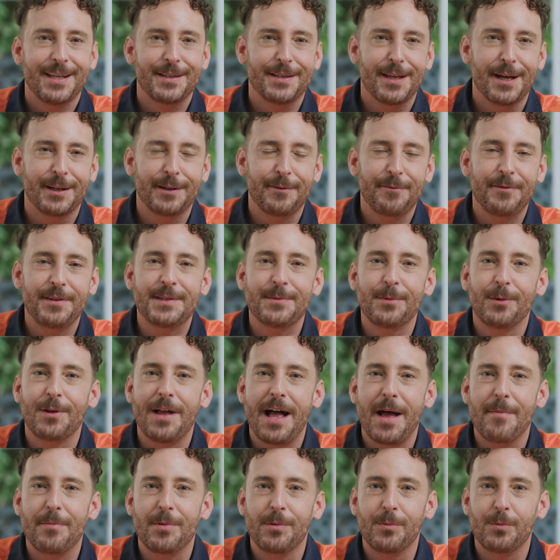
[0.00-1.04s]
None of this will
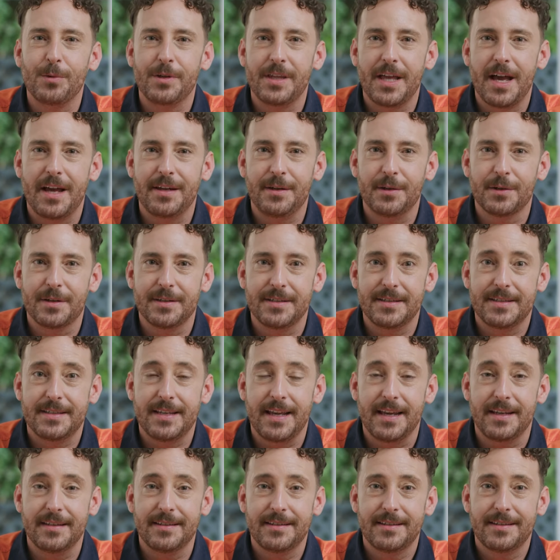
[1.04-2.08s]
happen without your
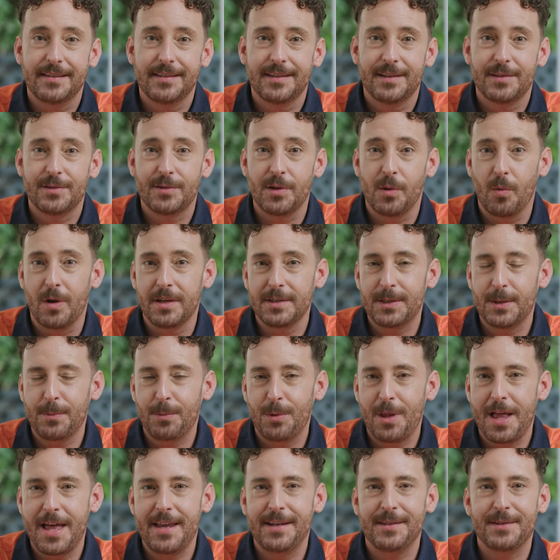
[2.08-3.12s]
consent. So once a
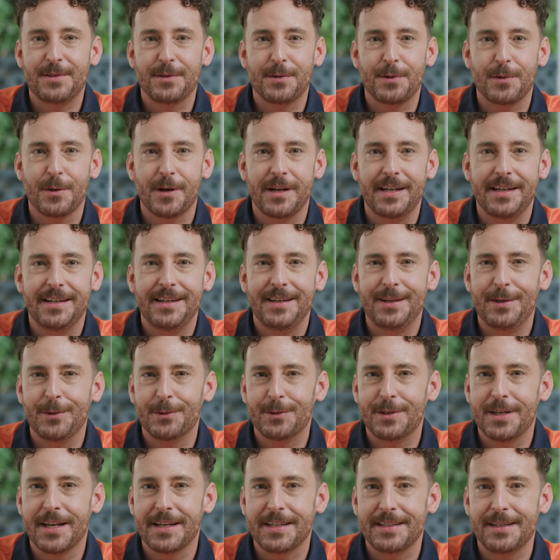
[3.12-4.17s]
plan is agreed, your
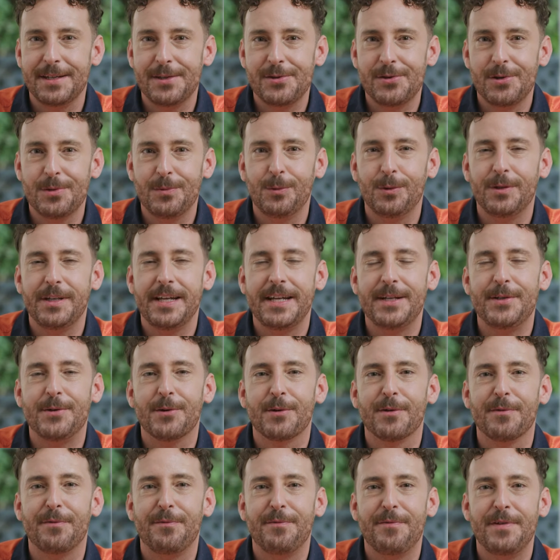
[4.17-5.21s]
technician will need
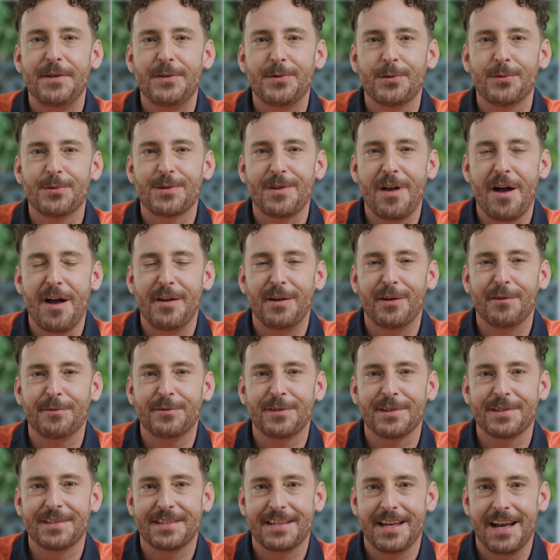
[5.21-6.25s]
your official sign-off
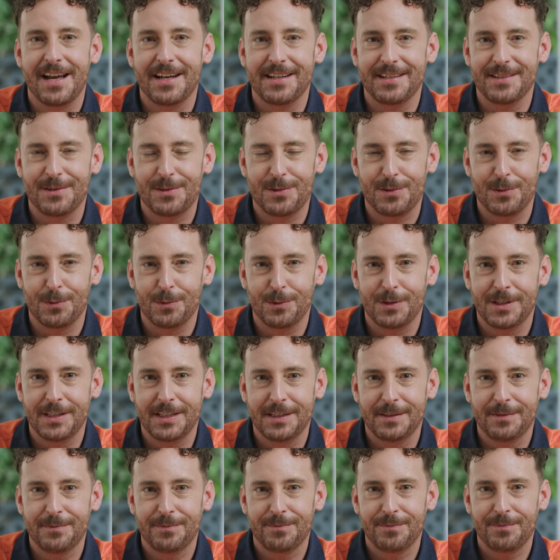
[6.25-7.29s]
to start installing.
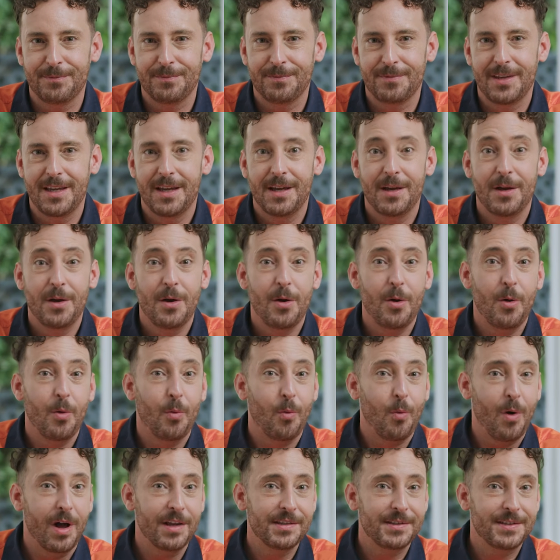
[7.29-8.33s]

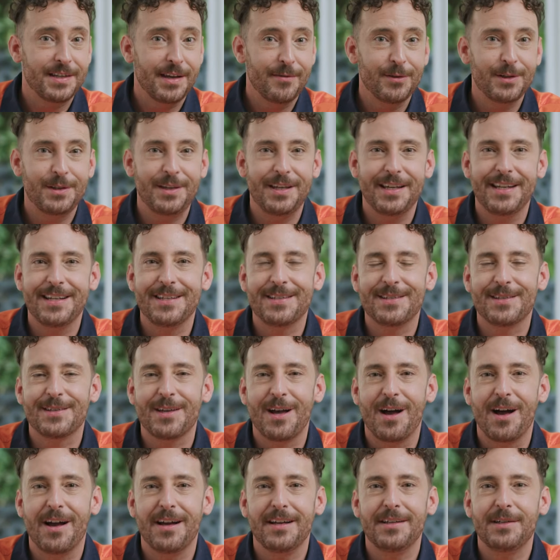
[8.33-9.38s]
Once everything is
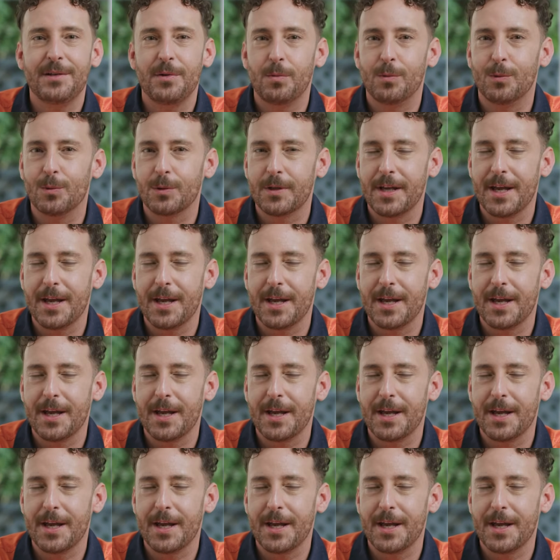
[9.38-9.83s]
signed, we'll